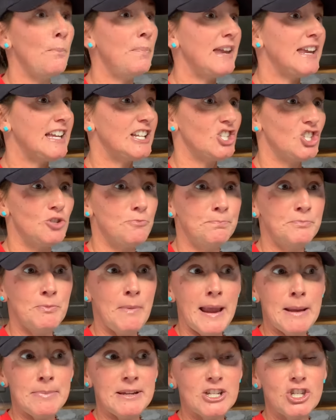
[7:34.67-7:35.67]
be it
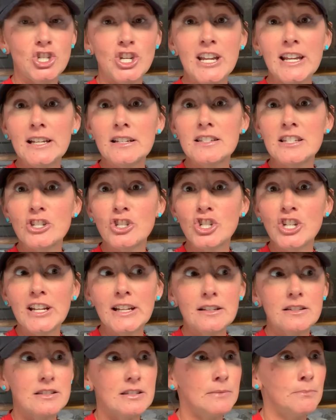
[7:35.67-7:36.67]
baby chicks and
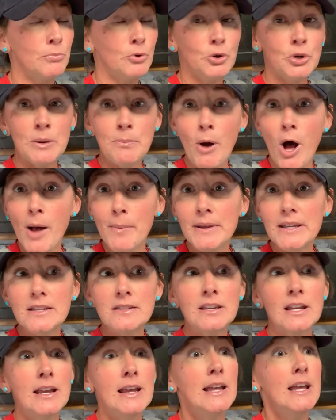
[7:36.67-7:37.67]
chicks and broody mamas,